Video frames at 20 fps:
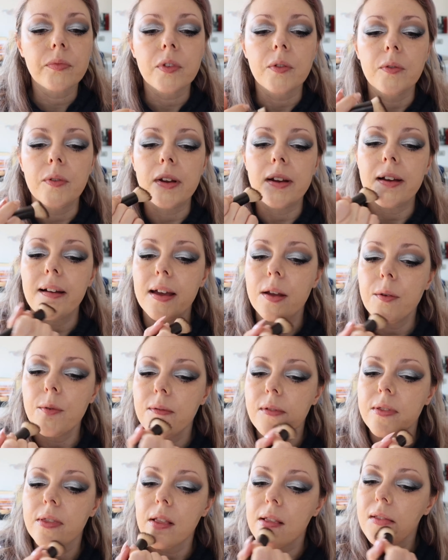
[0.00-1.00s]
where I
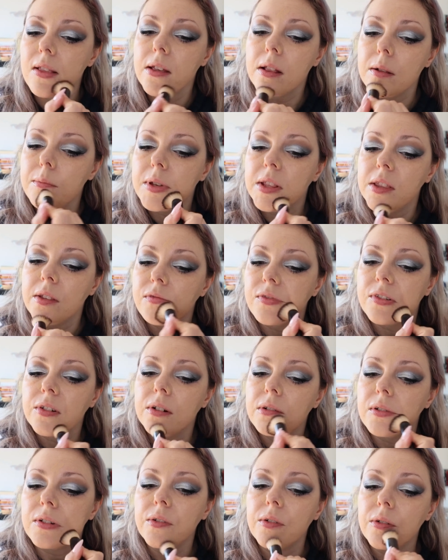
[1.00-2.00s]
want a little bit of
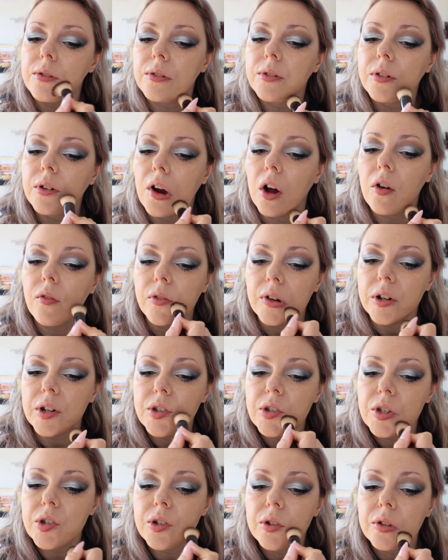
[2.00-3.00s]

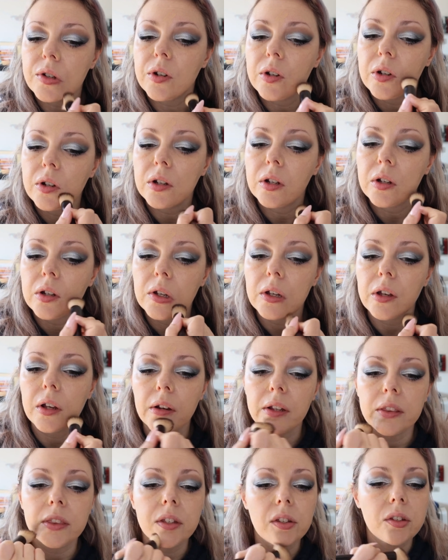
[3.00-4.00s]
coverage, an
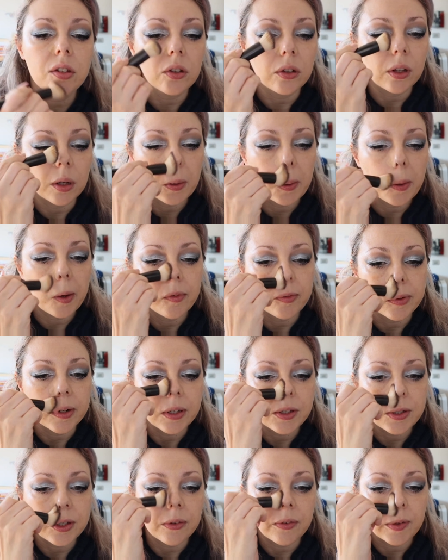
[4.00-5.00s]
additional
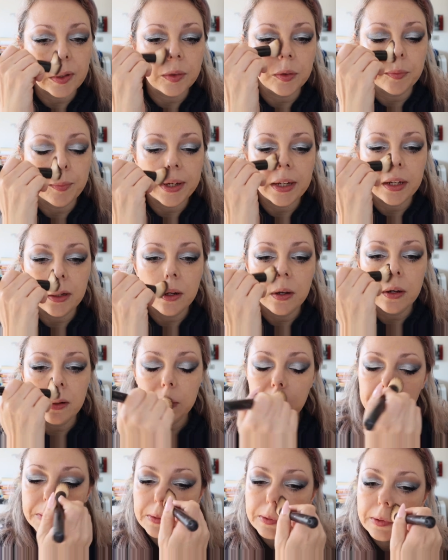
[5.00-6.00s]
coverage around my
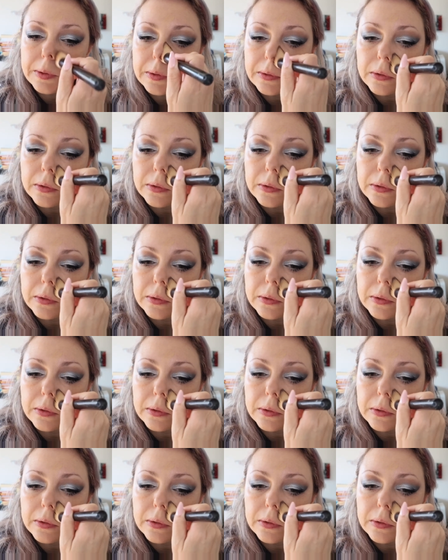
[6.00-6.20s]
nose.